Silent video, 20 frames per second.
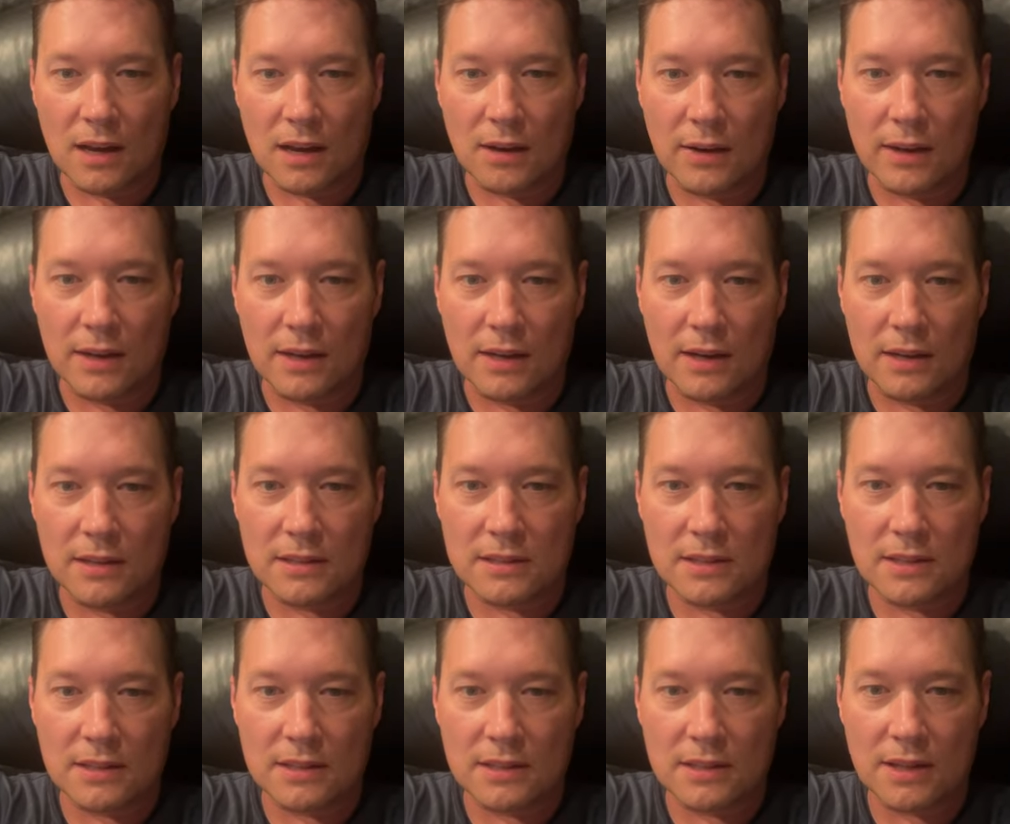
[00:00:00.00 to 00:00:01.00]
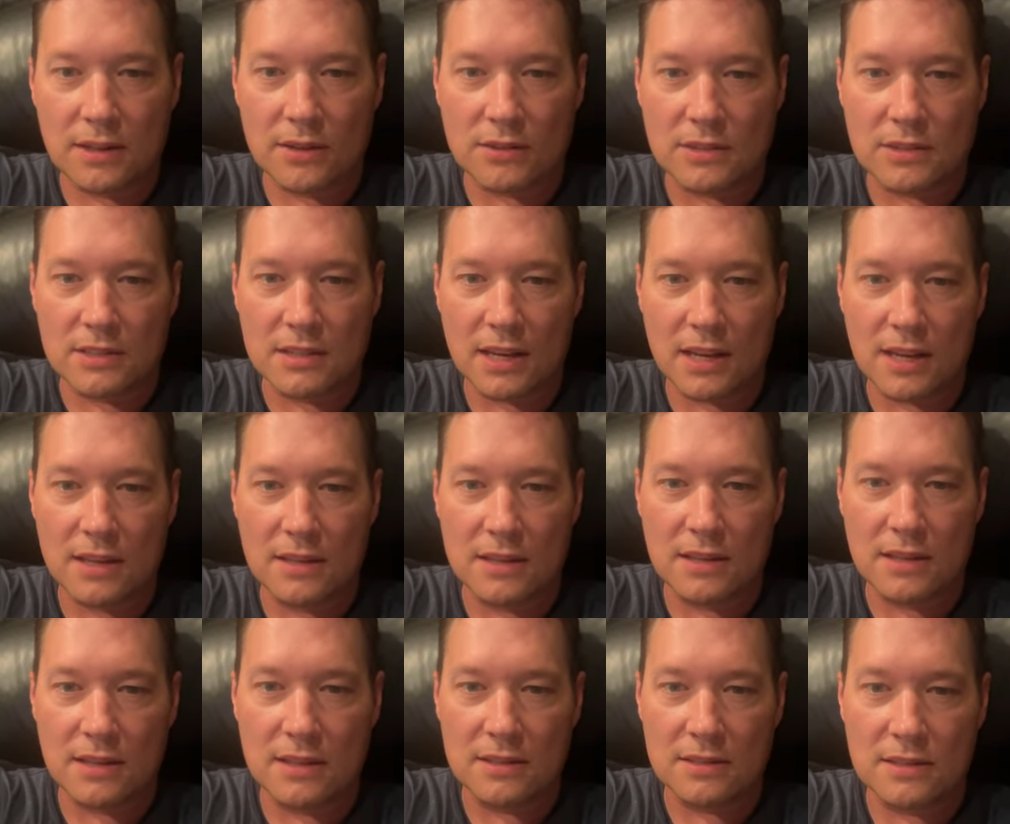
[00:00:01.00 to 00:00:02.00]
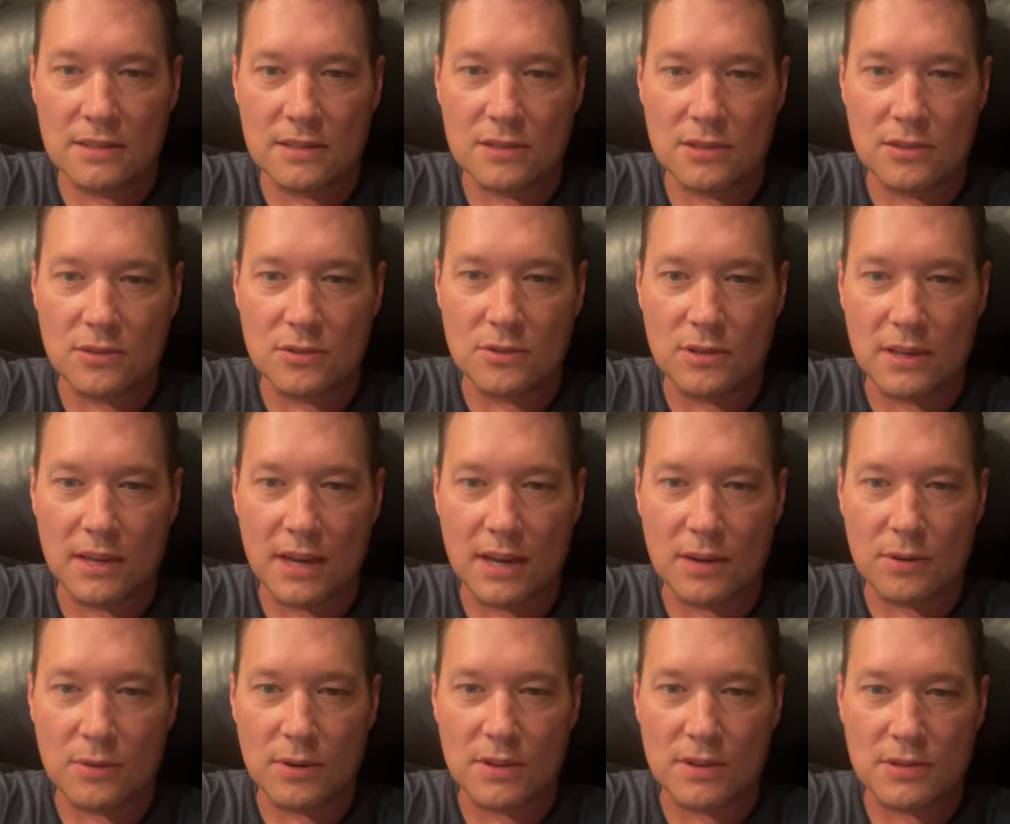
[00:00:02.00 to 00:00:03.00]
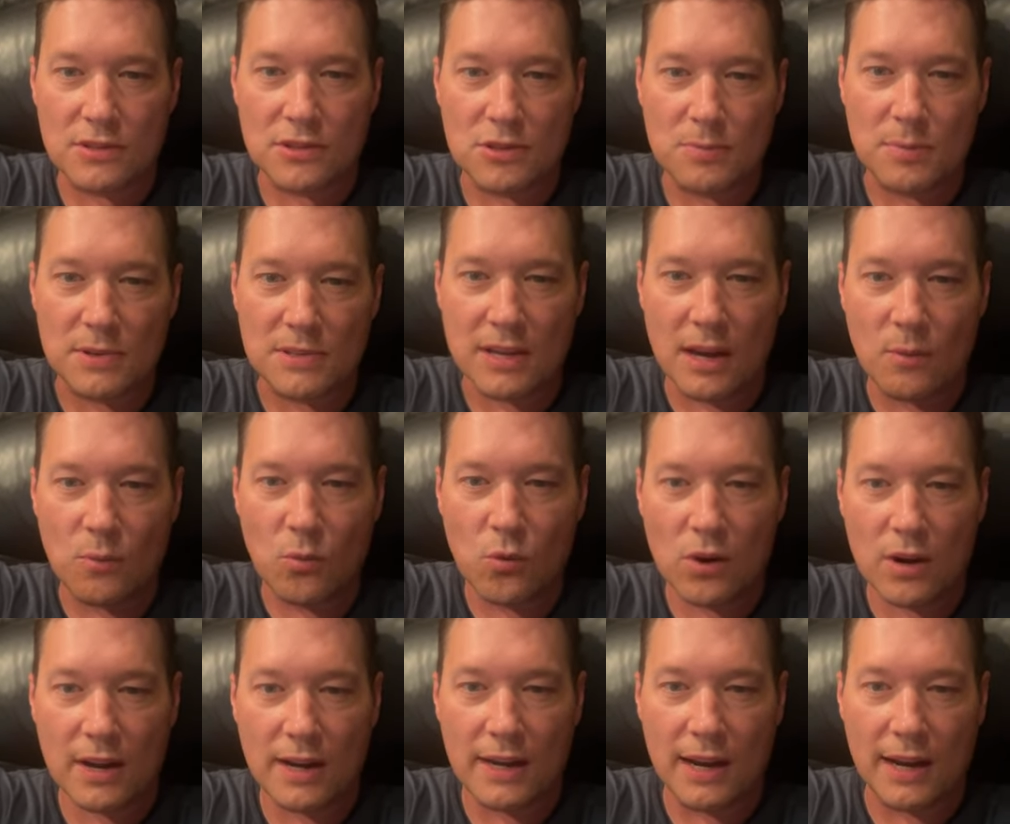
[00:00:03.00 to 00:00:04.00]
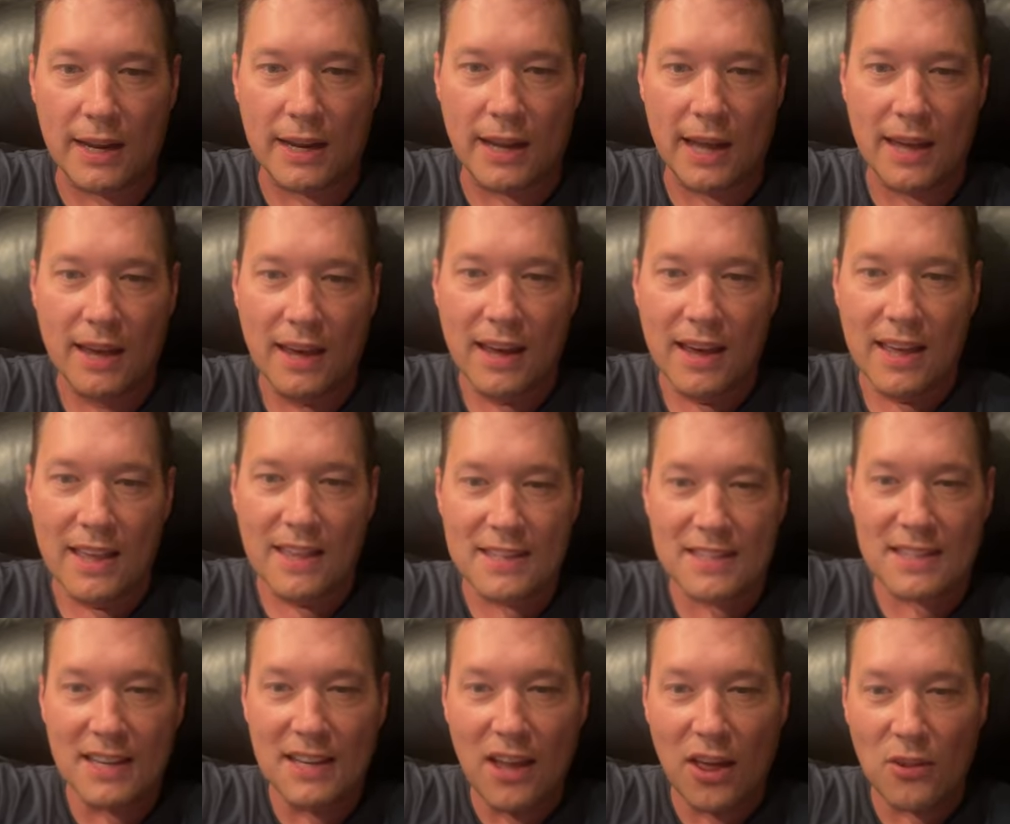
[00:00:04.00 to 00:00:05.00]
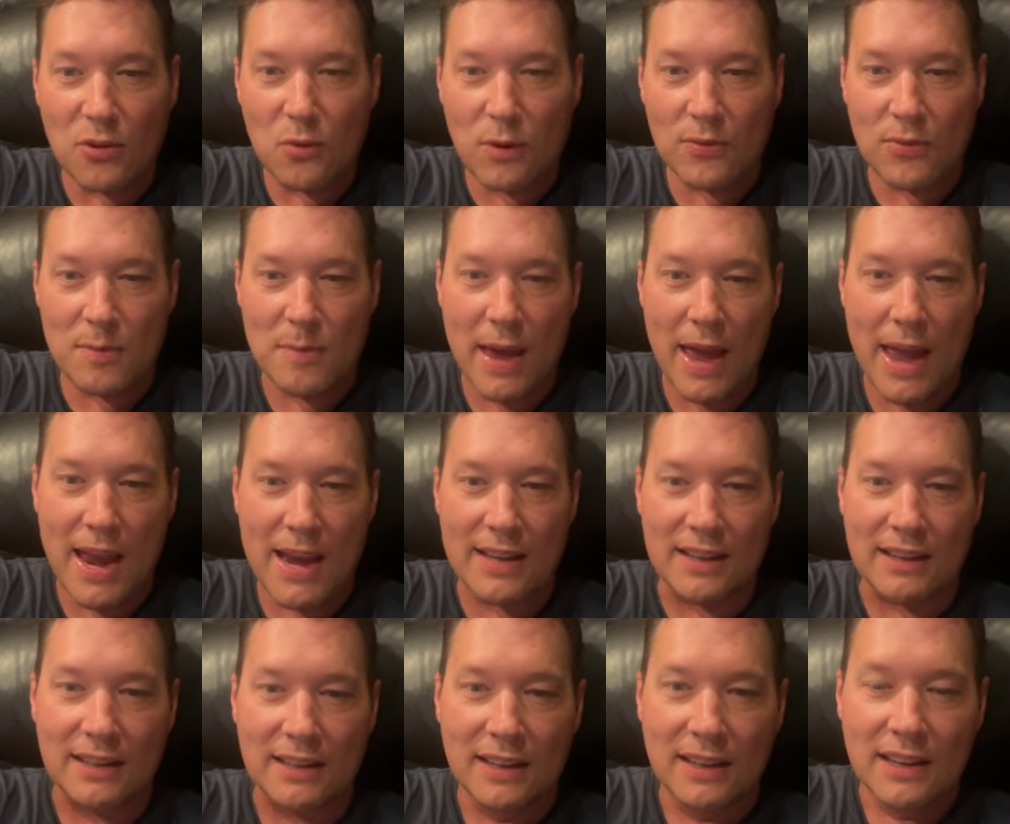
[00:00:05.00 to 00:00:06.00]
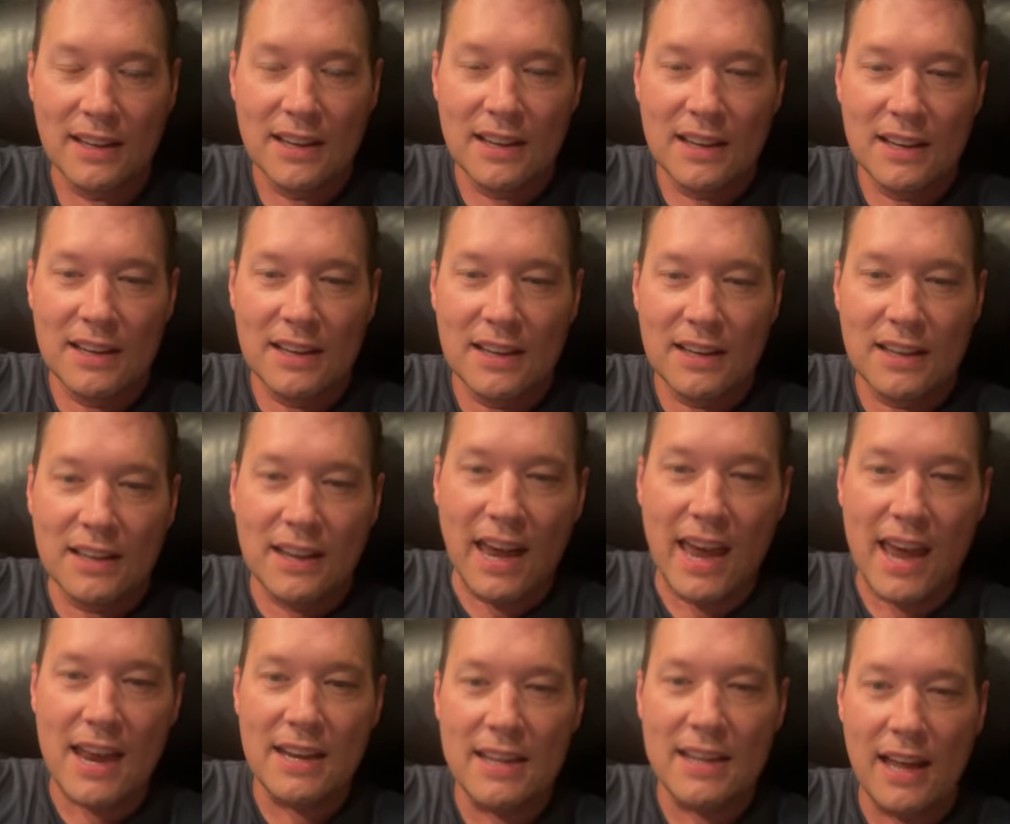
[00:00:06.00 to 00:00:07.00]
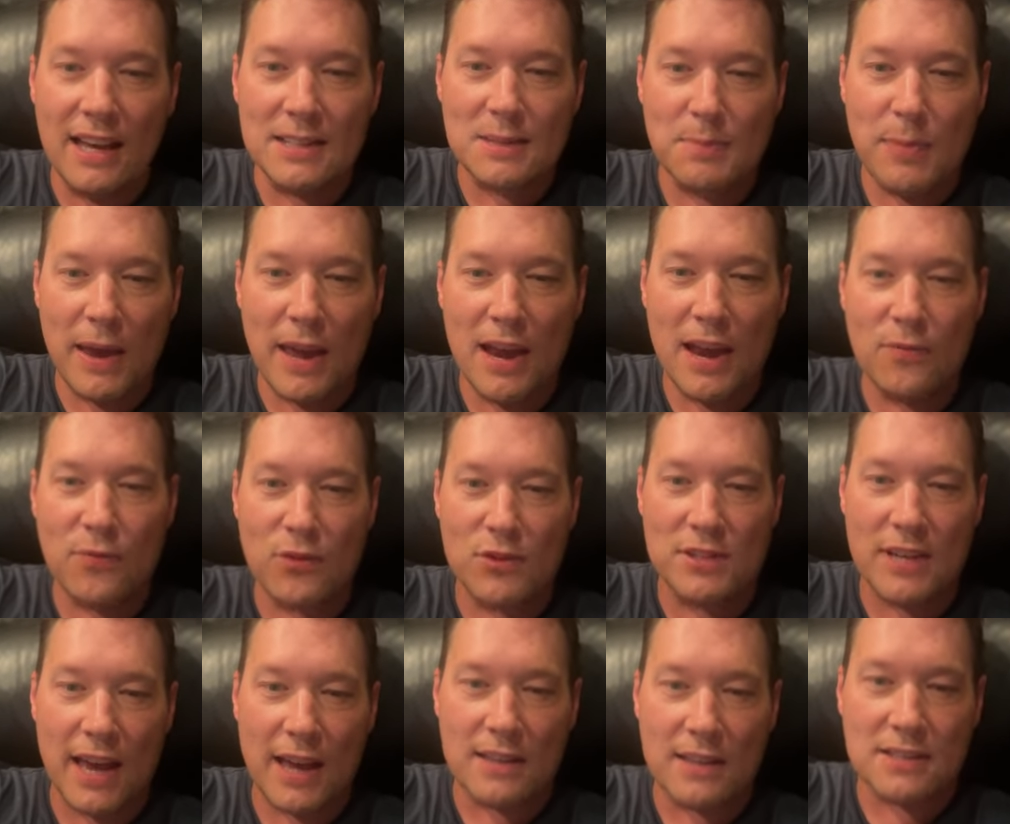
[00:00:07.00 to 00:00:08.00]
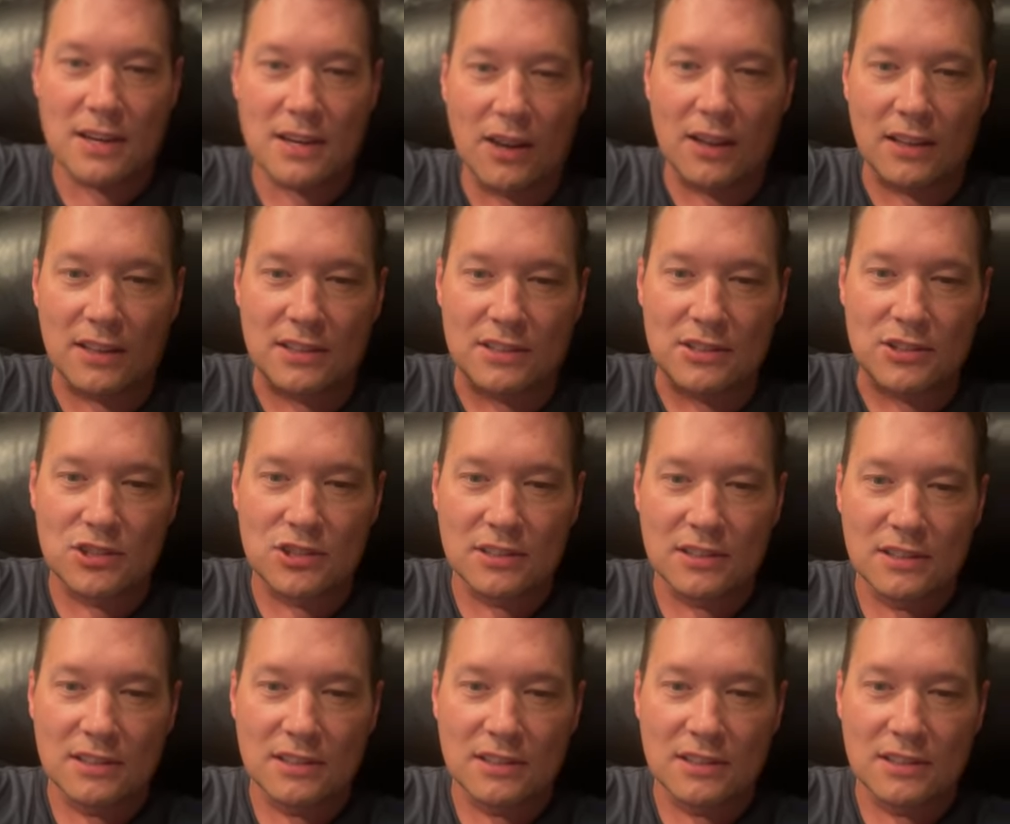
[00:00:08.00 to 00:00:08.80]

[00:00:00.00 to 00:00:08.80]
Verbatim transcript: wait, I sent another 10 in Stu. You got to read the supas. I'm working on it. This is another one from Hayden. I love Hayden. Hayden has paid for Zach's college.